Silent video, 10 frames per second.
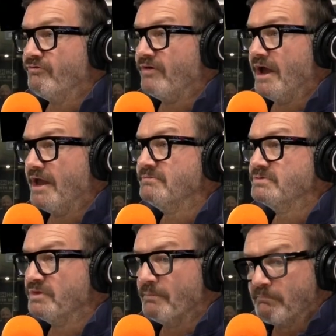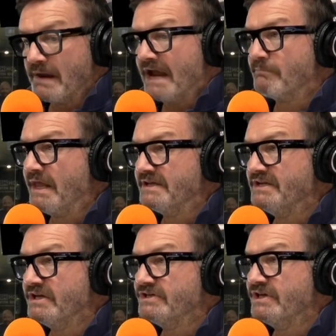frames with a black
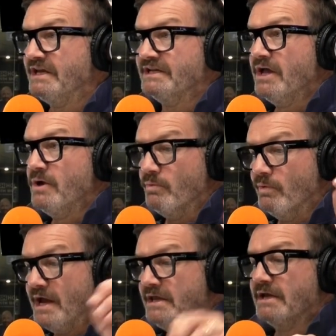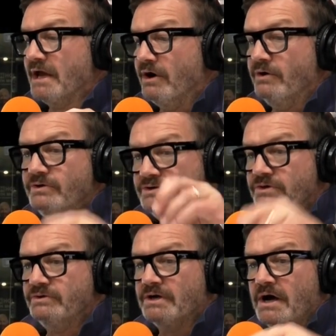plastic sheet where you go
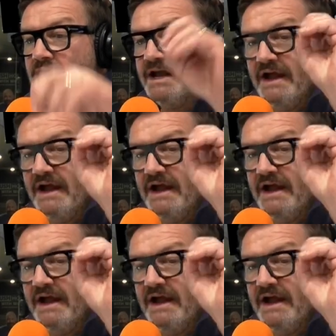to die